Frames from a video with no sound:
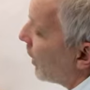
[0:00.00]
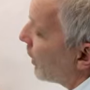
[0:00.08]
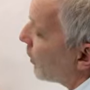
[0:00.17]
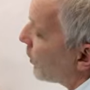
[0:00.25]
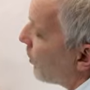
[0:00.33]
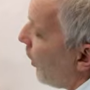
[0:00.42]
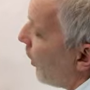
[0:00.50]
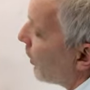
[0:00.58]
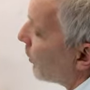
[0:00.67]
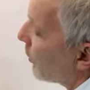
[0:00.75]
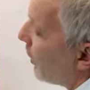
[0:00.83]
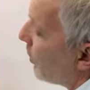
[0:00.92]
small
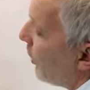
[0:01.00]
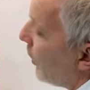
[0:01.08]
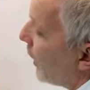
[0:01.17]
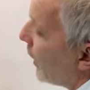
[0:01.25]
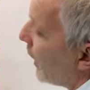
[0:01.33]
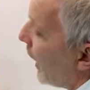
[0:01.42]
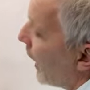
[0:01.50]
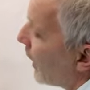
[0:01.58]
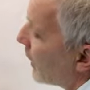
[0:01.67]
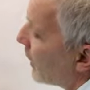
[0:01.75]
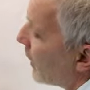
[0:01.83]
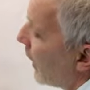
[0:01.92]
and simple and add
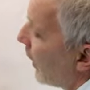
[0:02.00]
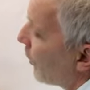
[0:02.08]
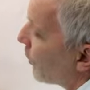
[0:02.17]
it together